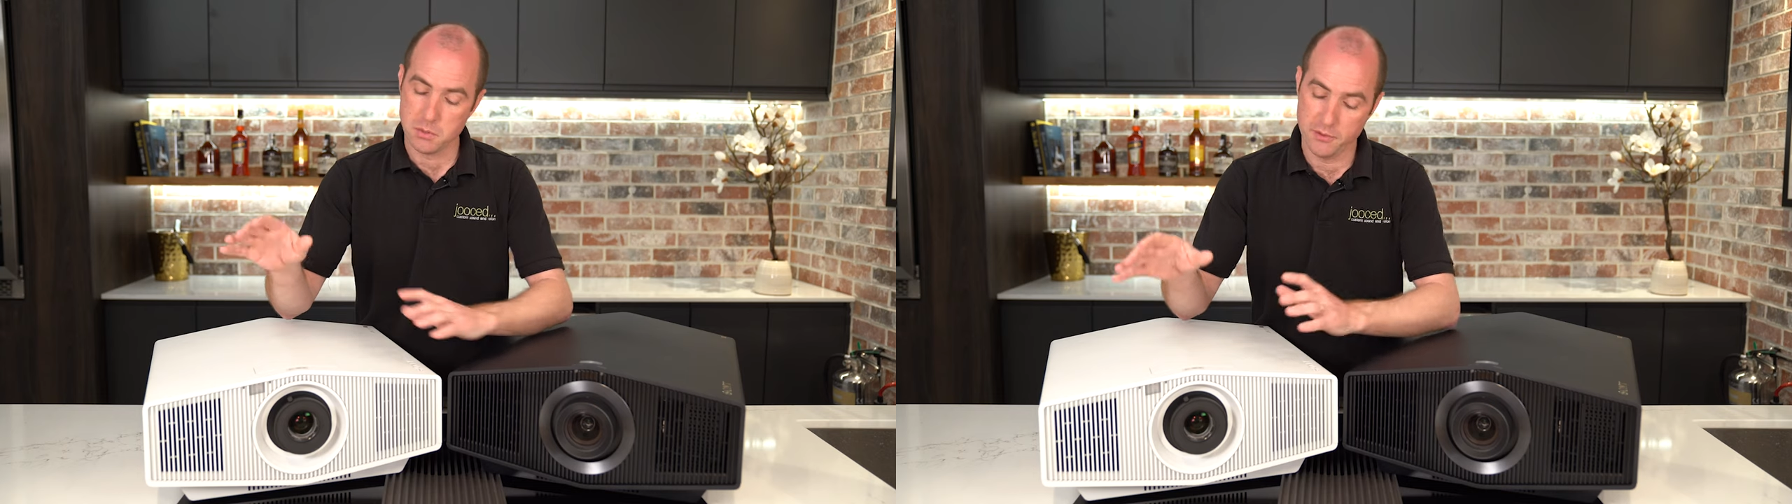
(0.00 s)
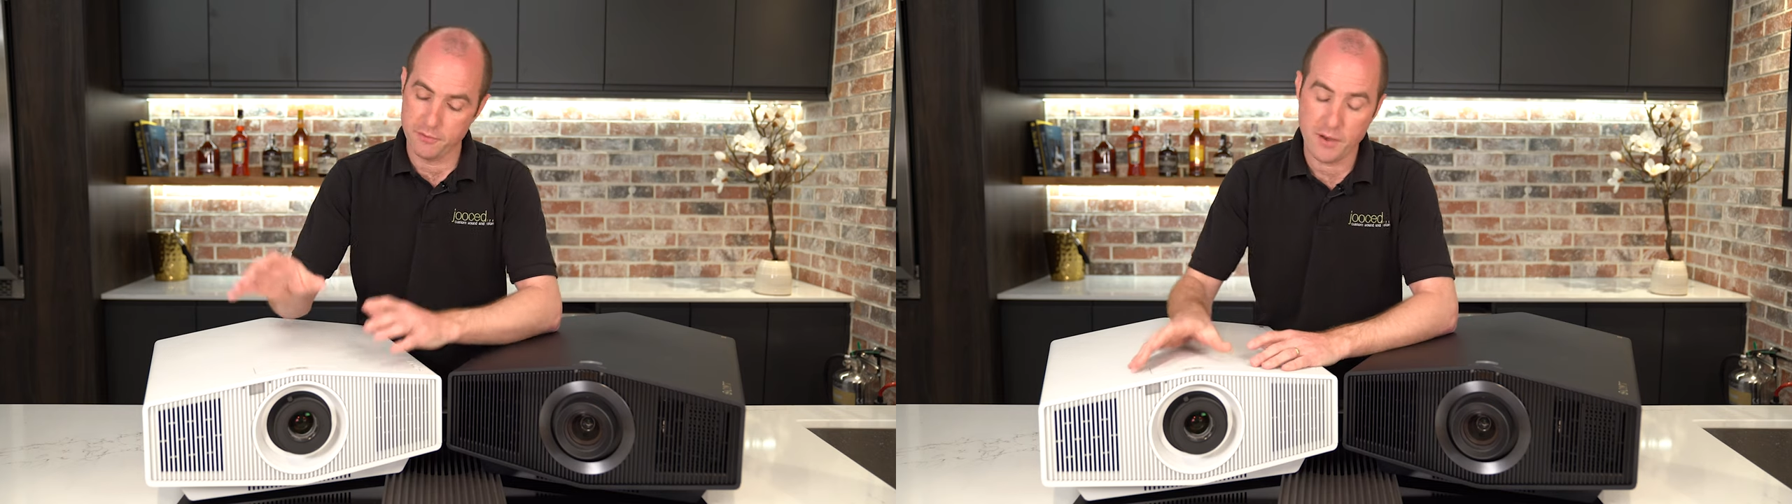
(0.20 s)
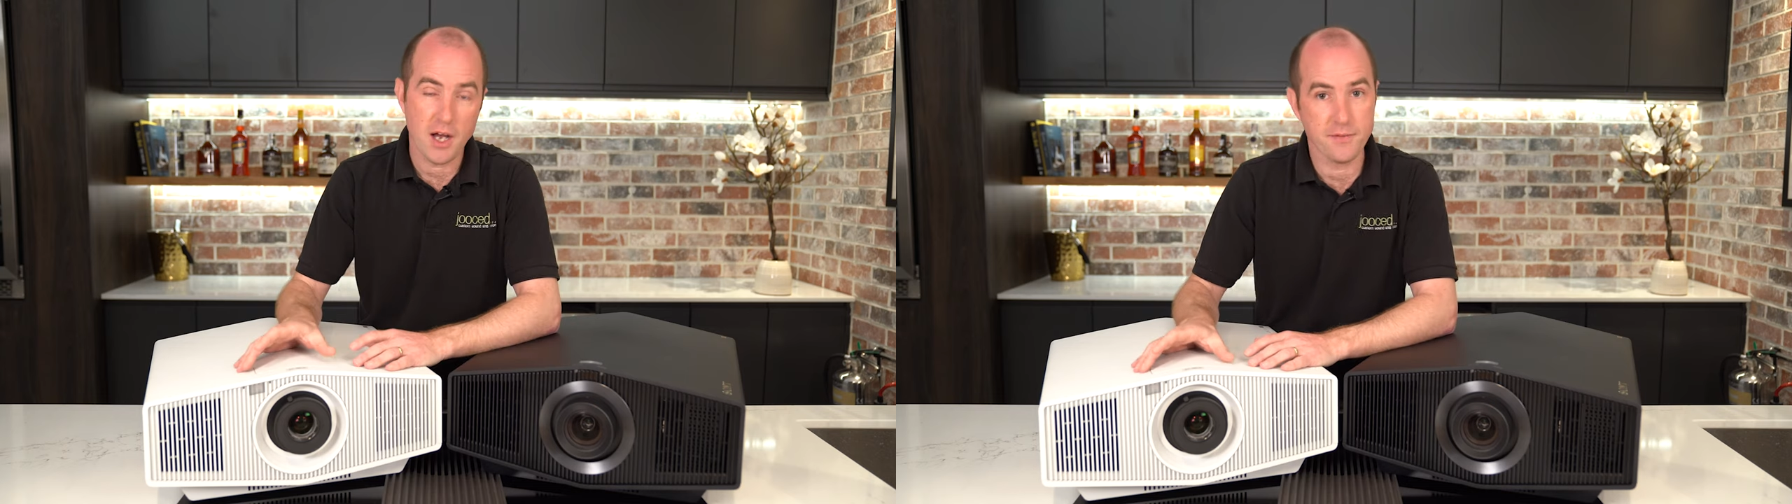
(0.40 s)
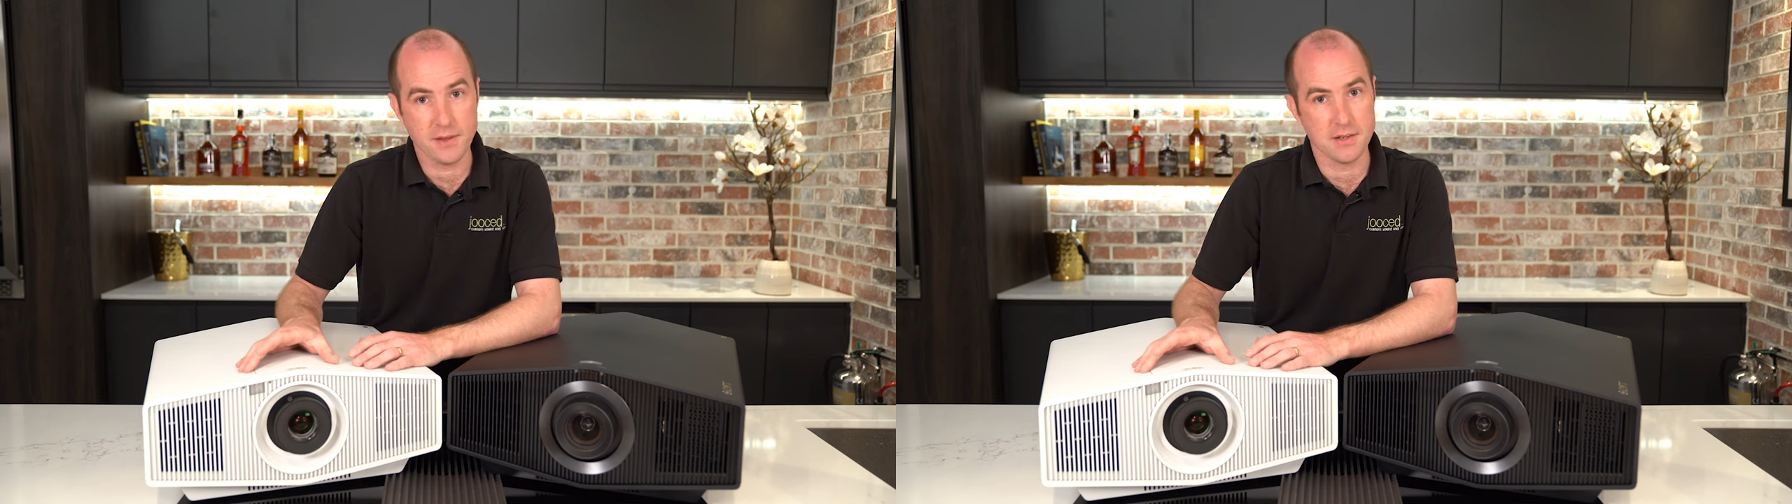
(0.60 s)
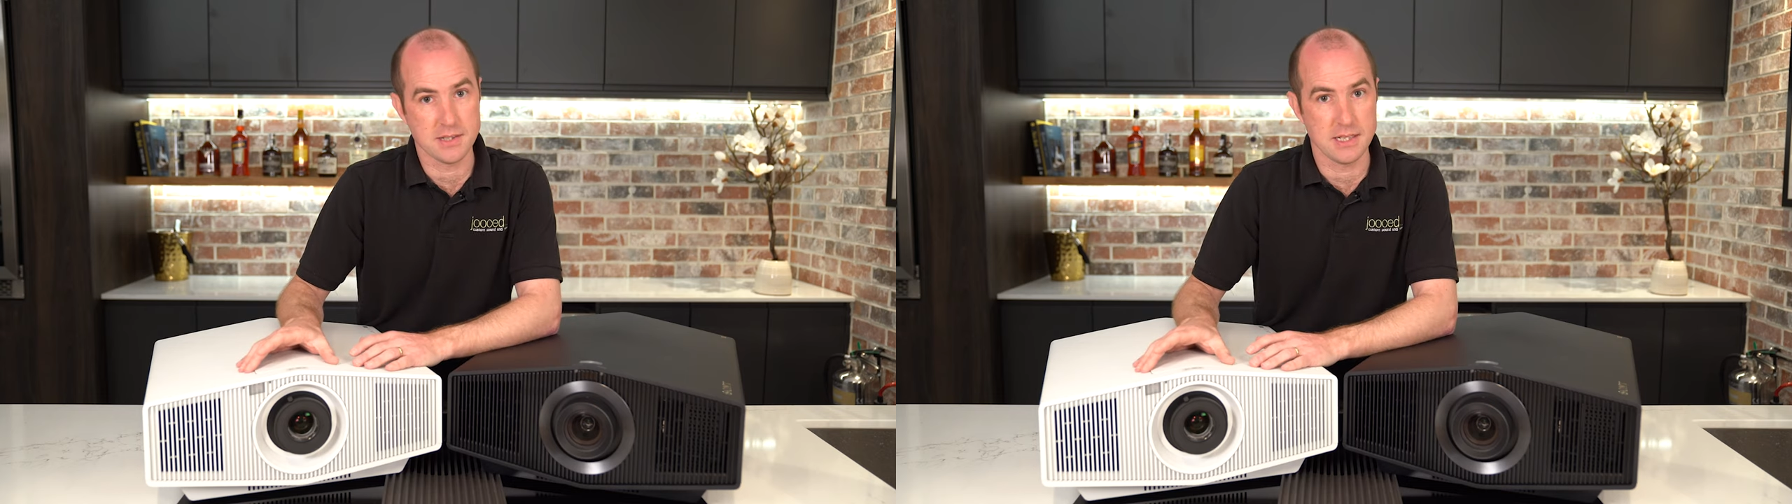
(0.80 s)
So on the
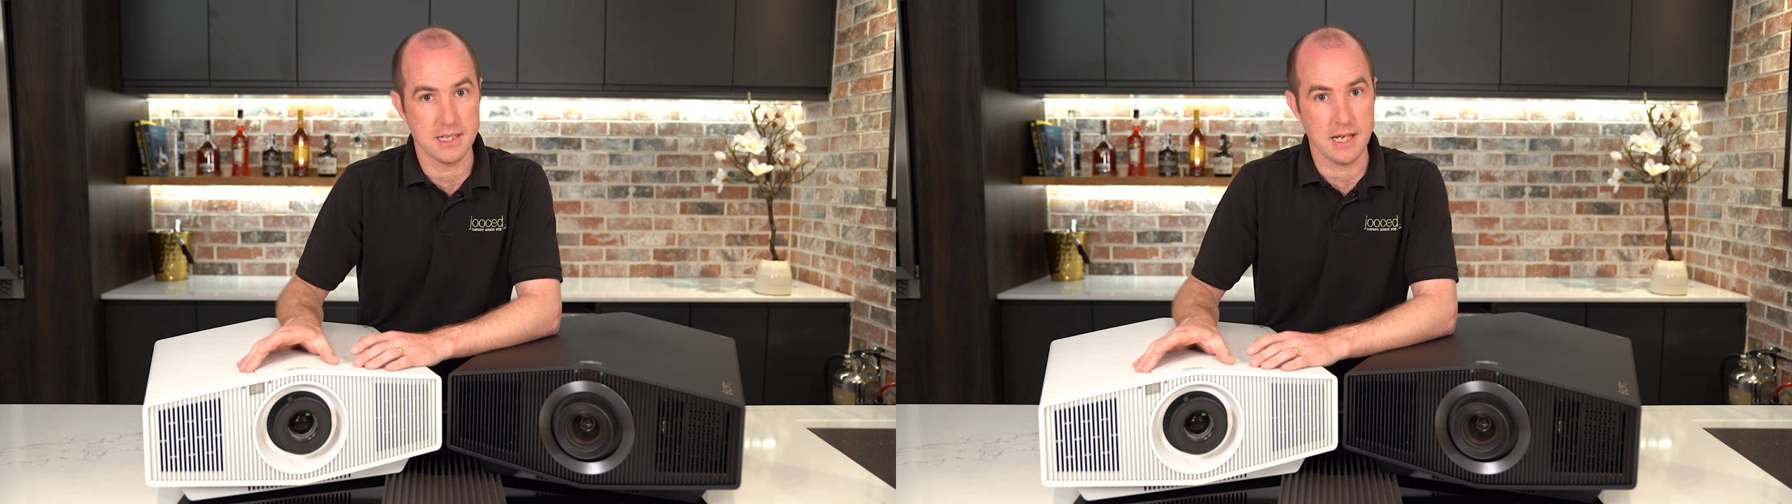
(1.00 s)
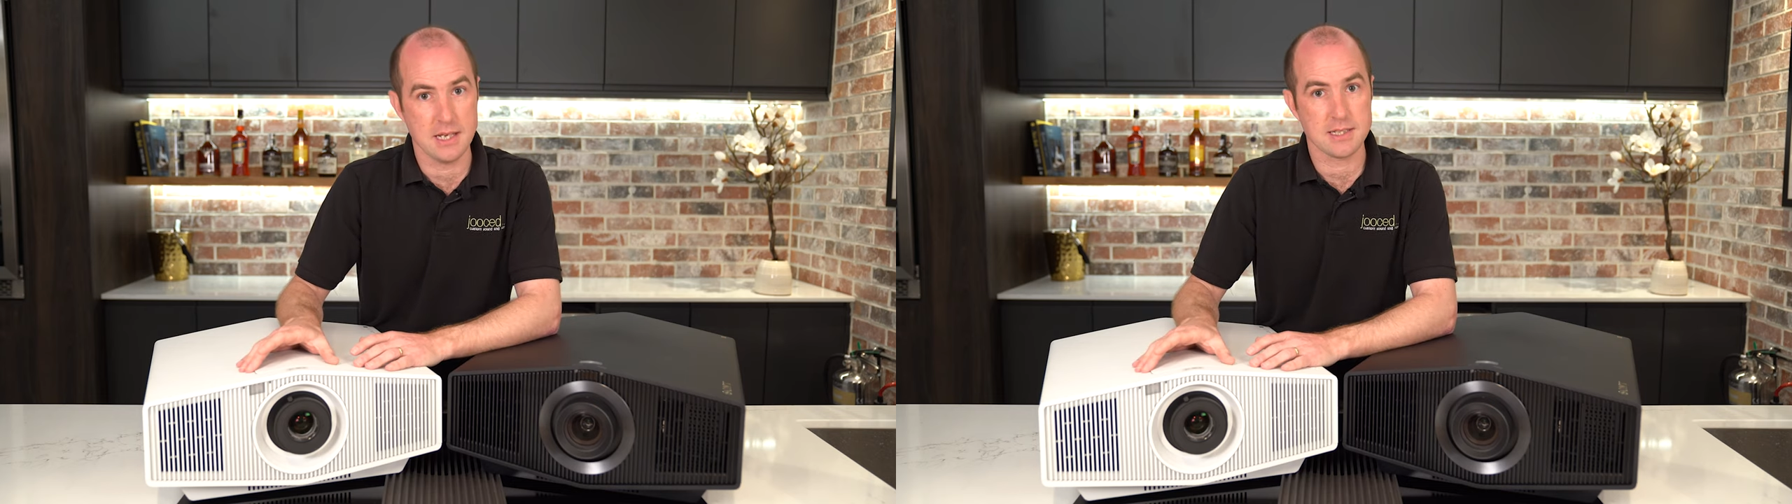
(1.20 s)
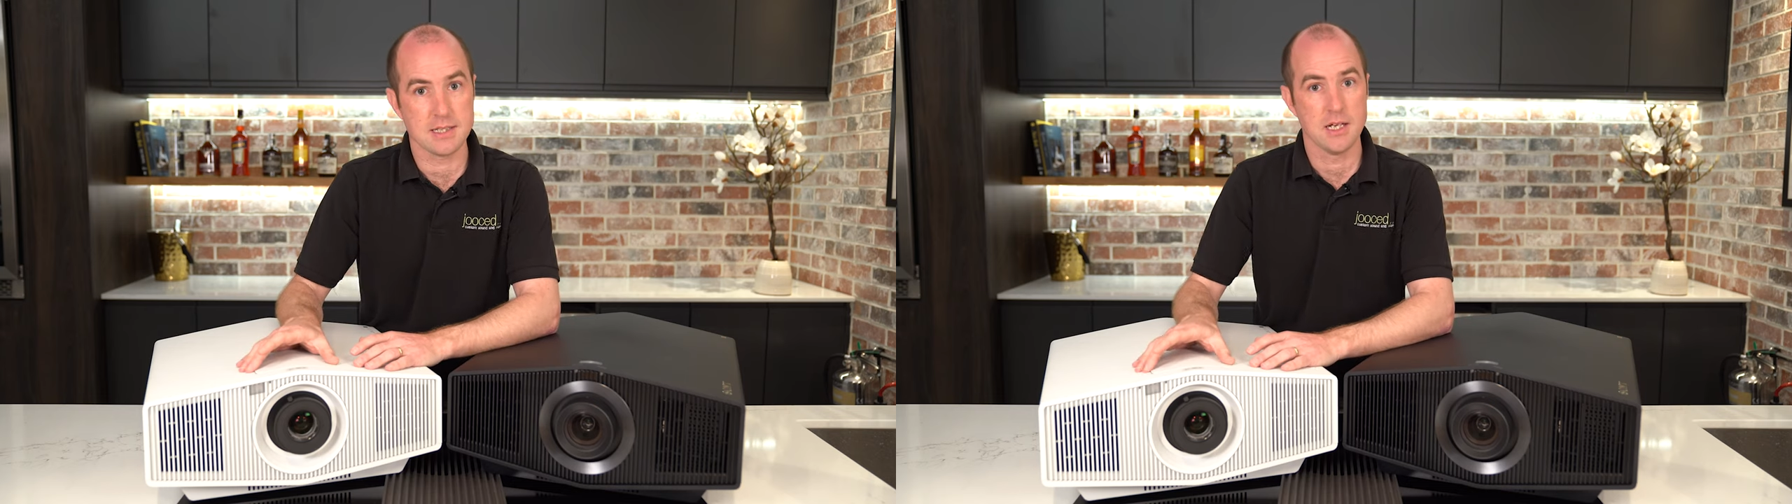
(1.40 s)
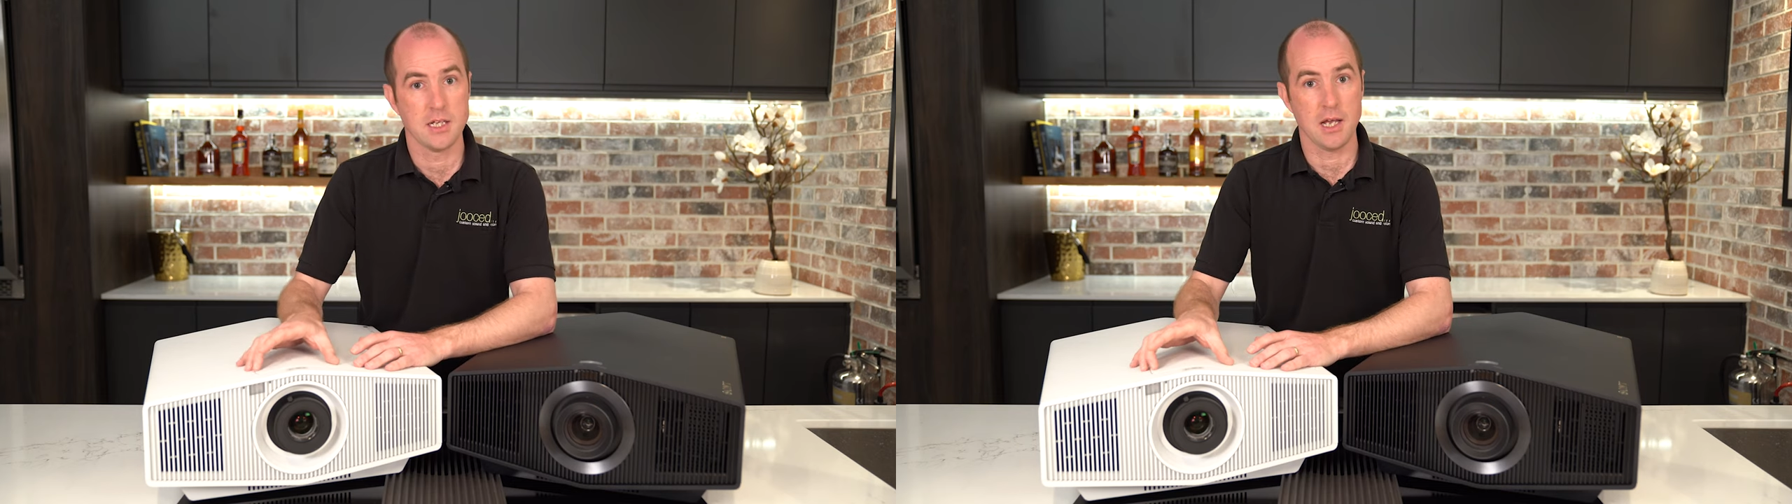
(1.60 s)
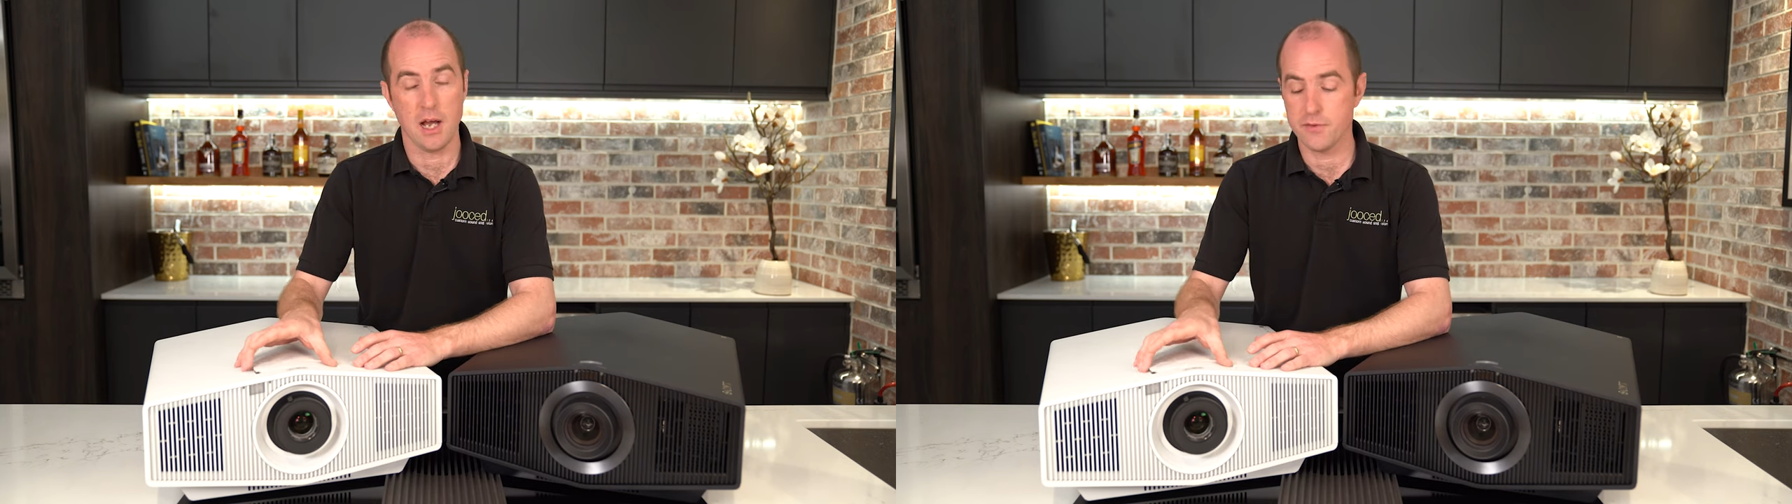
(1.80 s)
5000ES,
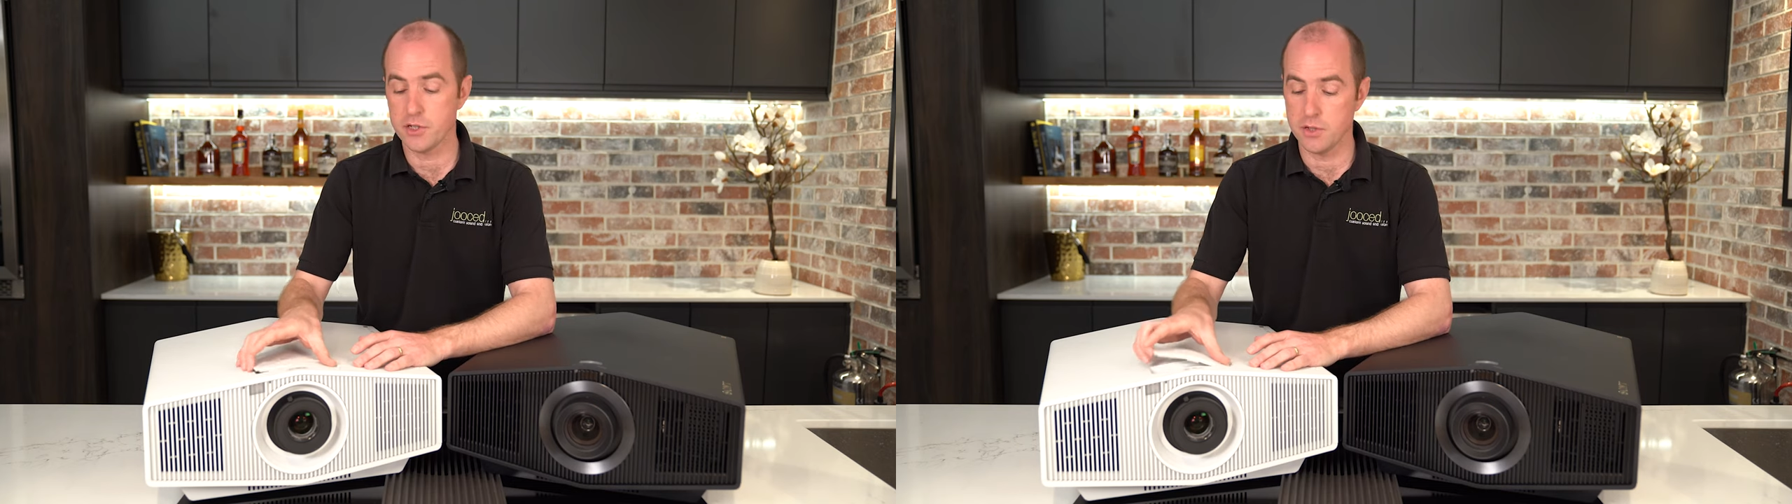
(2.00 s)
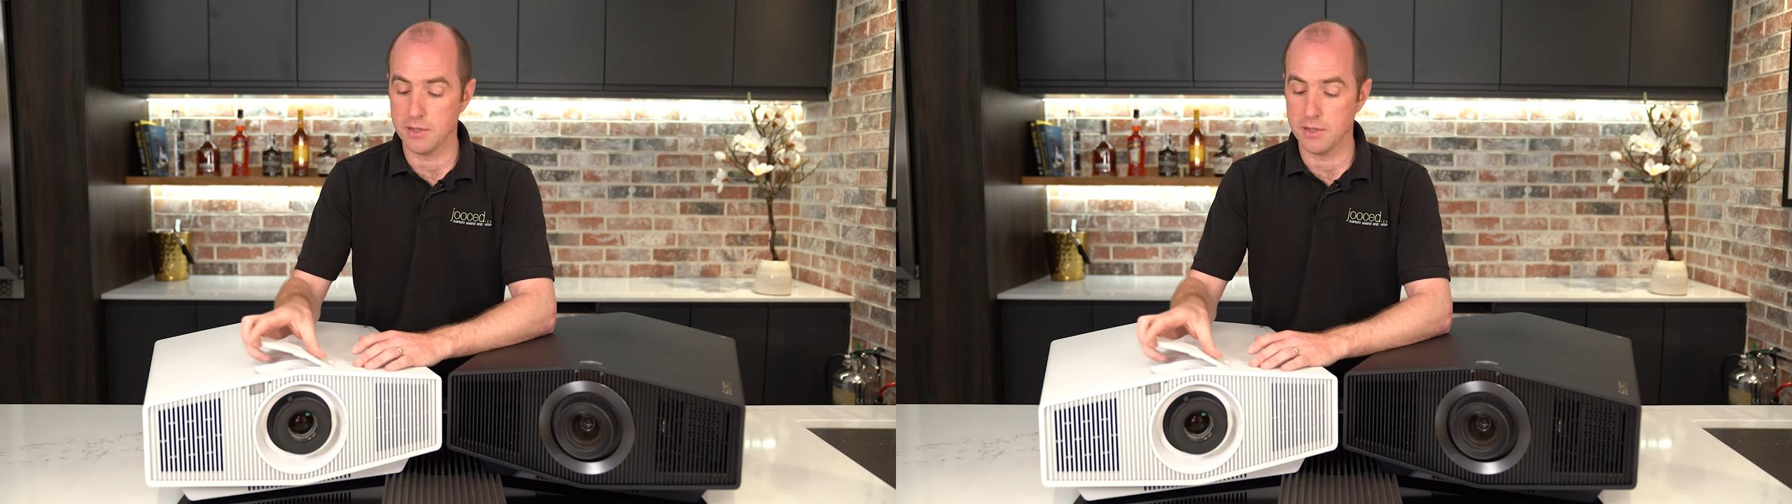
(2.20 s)
you have to do